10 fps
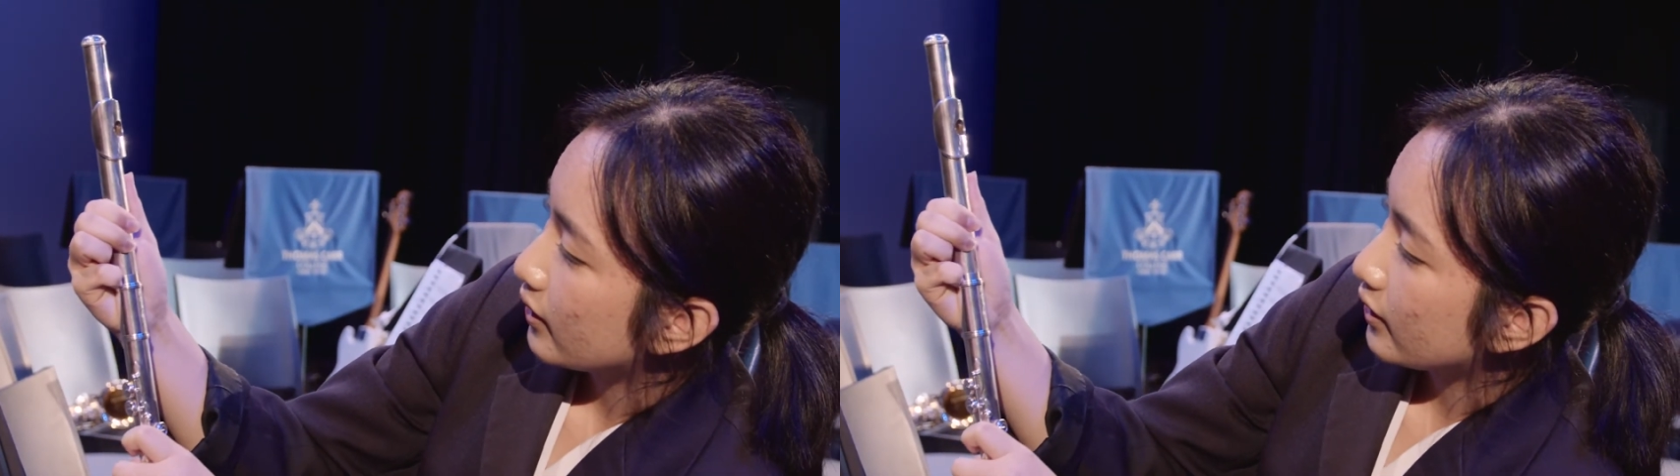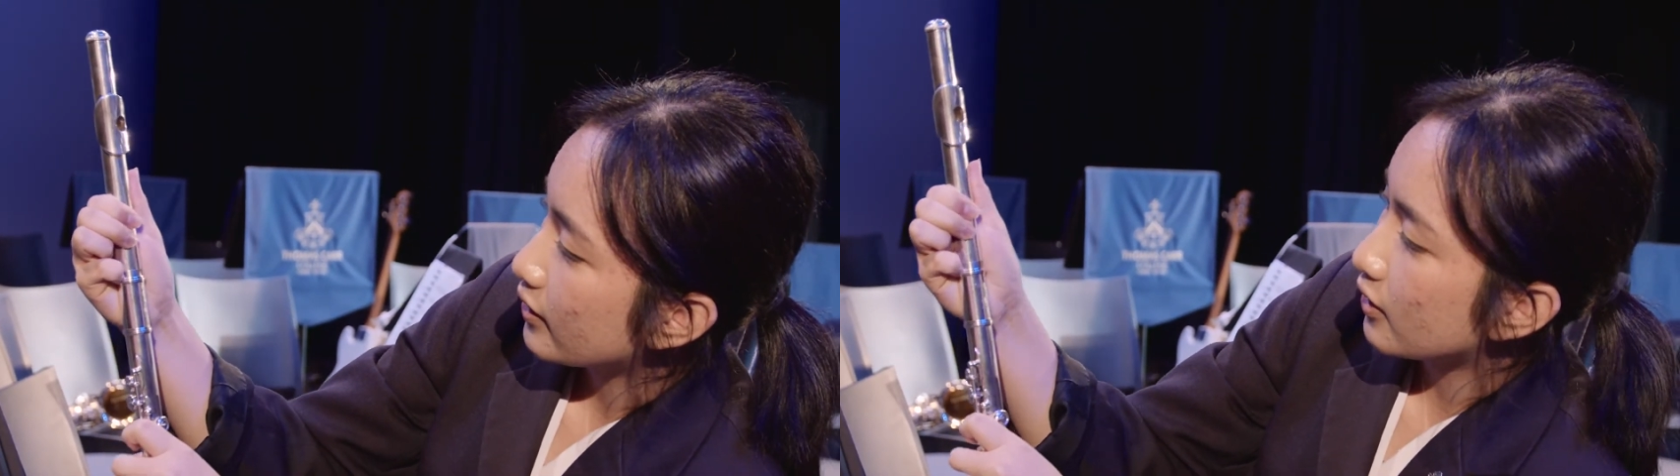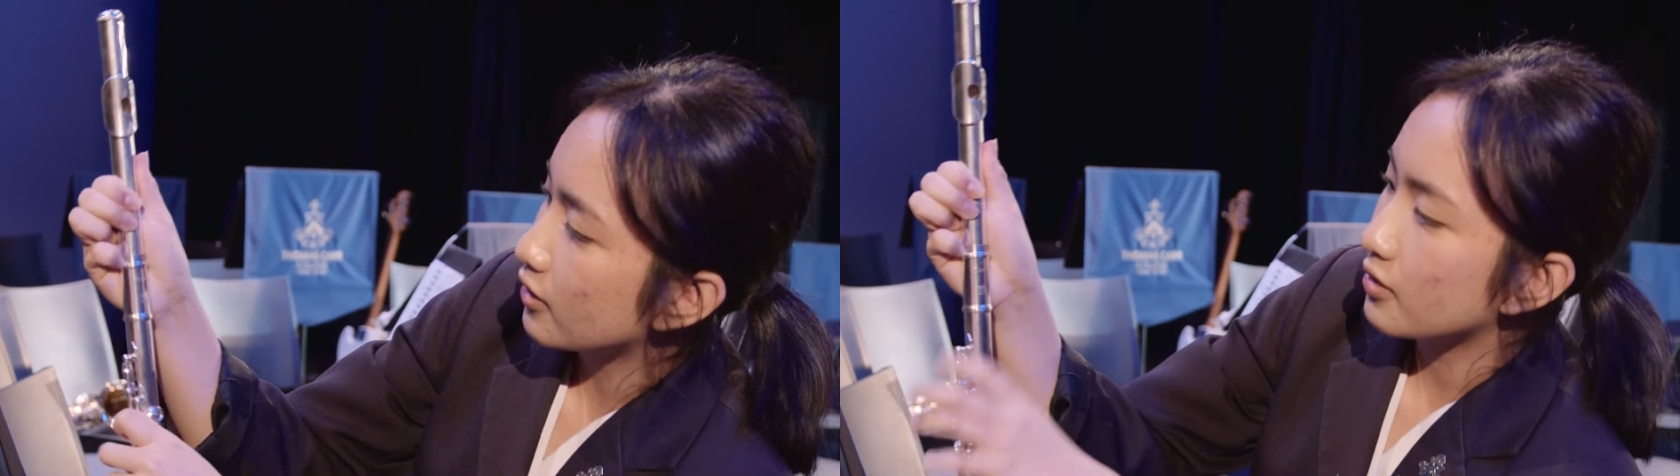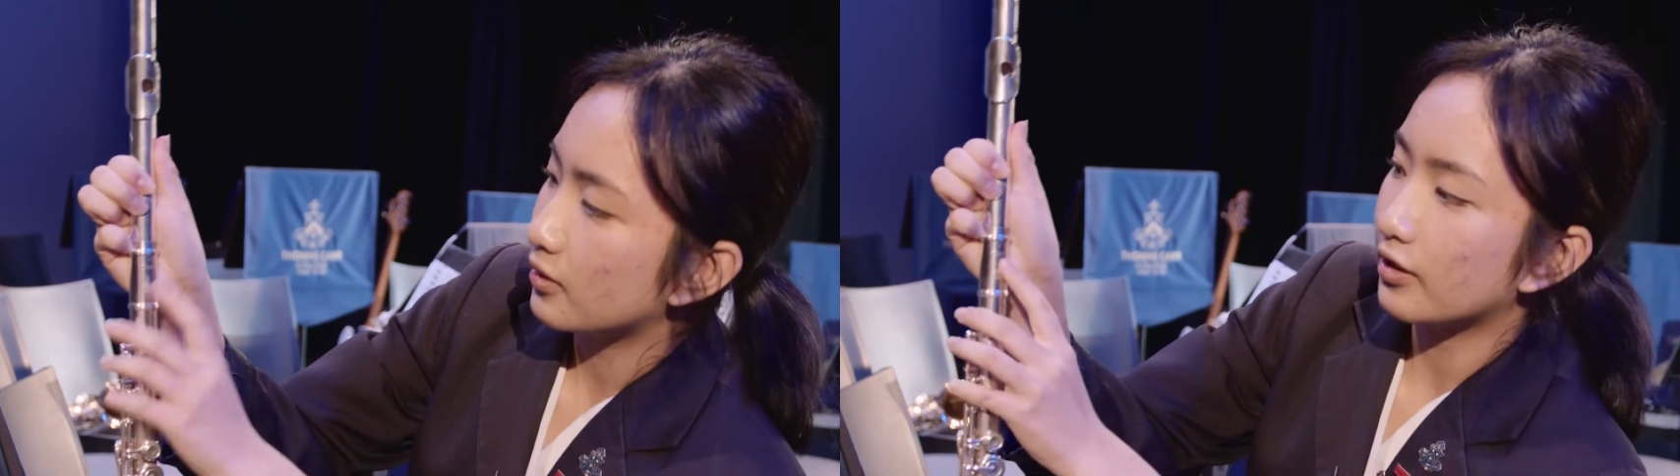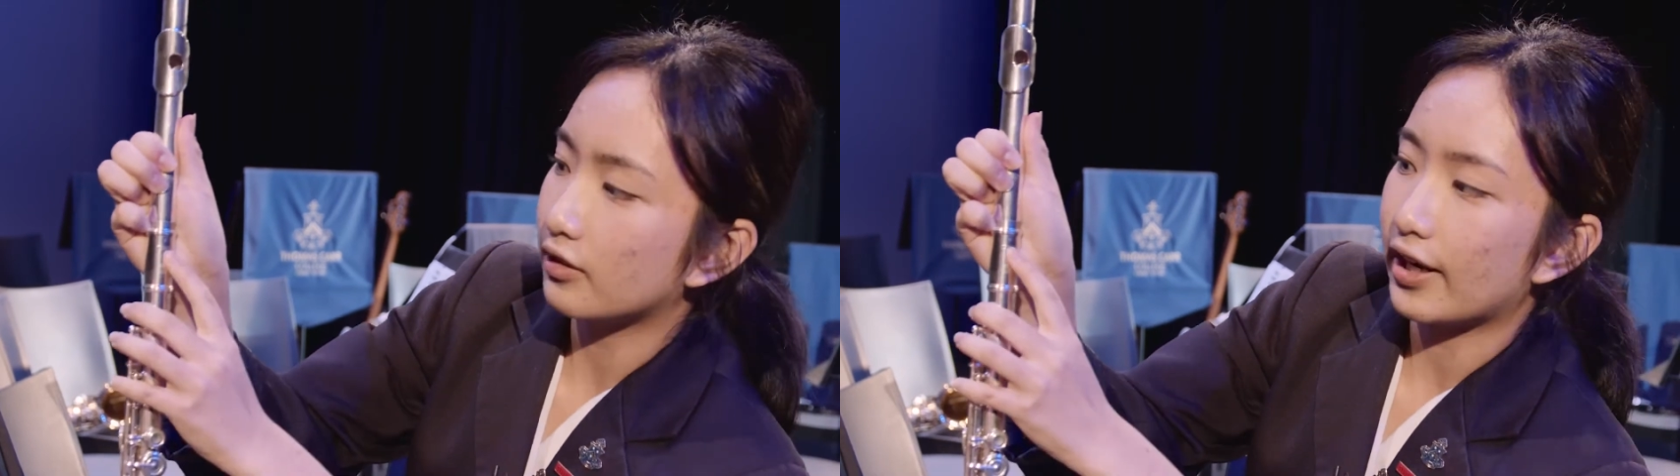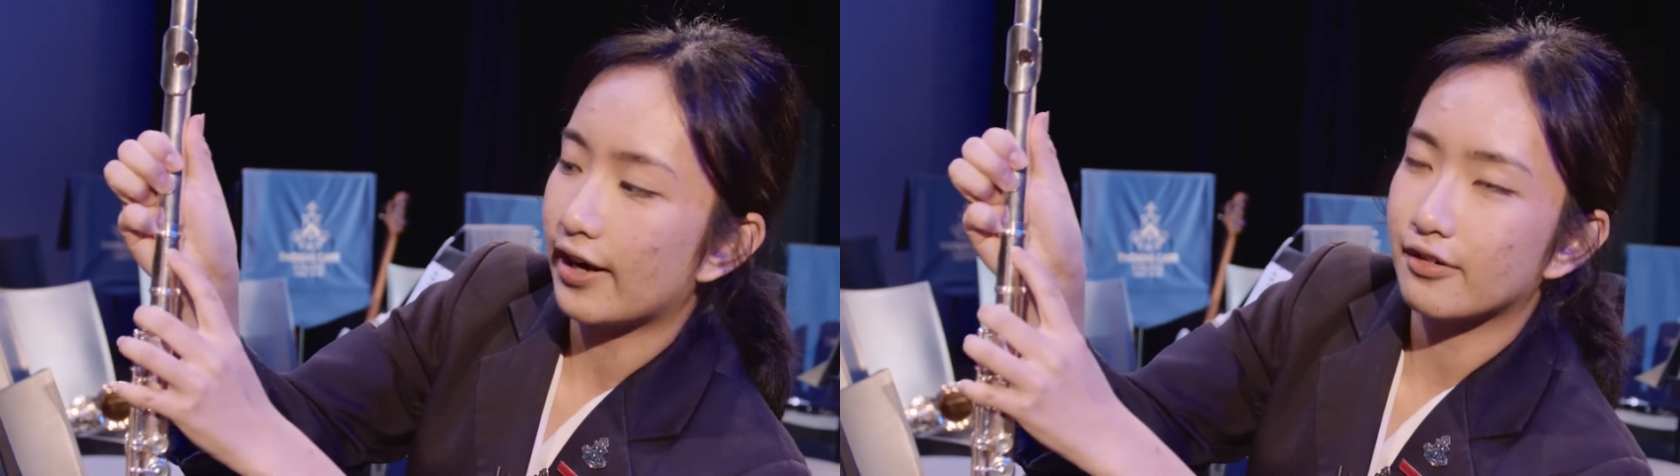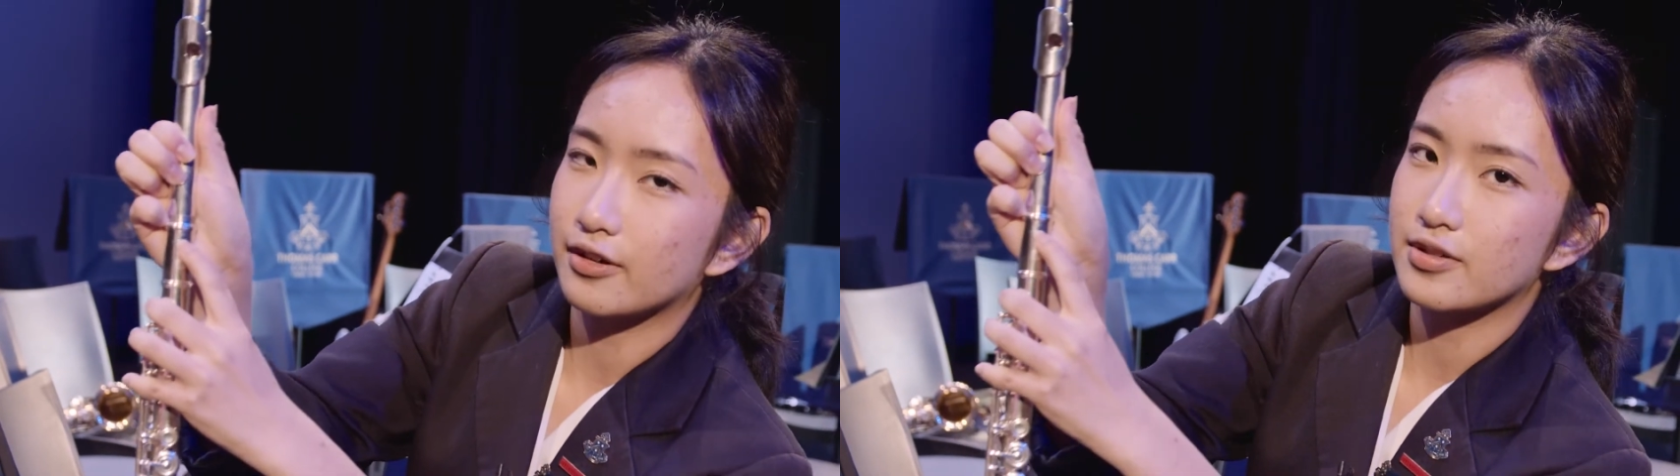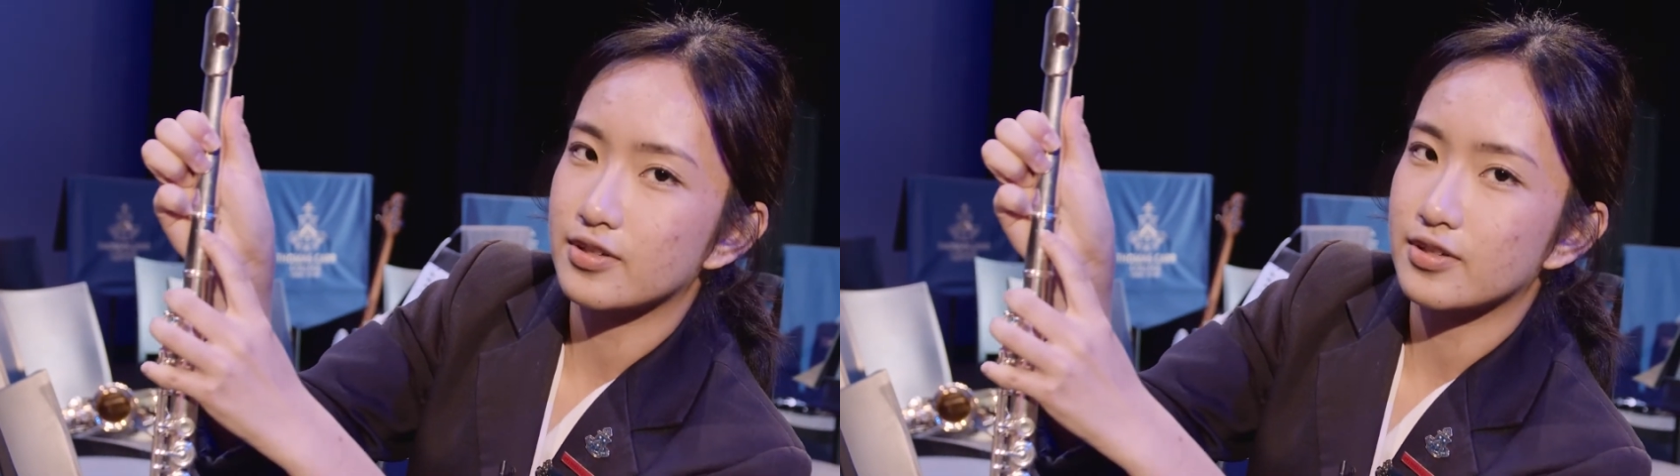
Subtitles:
There's also little arrows